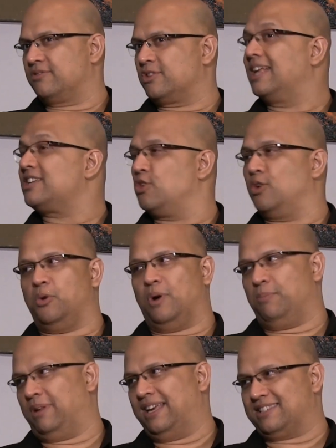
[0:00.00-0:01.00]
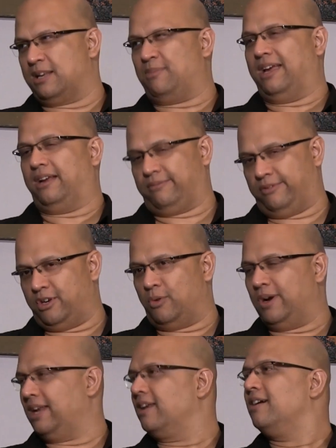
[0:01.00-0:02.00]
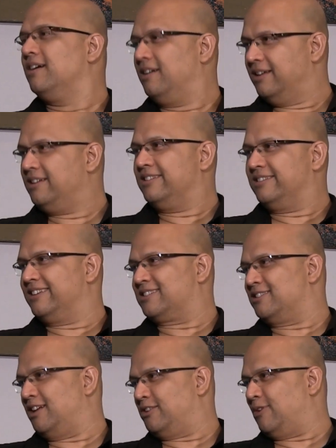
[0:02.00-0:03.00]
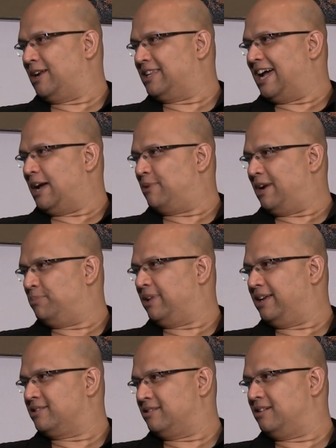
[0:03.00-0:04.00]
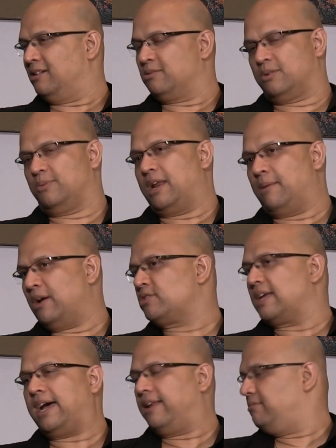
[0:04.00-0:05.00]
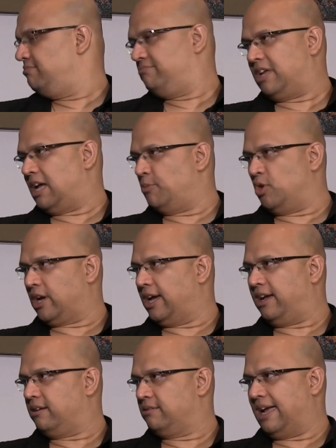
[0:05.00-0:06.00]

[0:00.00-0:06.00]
So that's the only one place I'm like, what, this is not the right time, right place, So when I'm outside, I'm okay.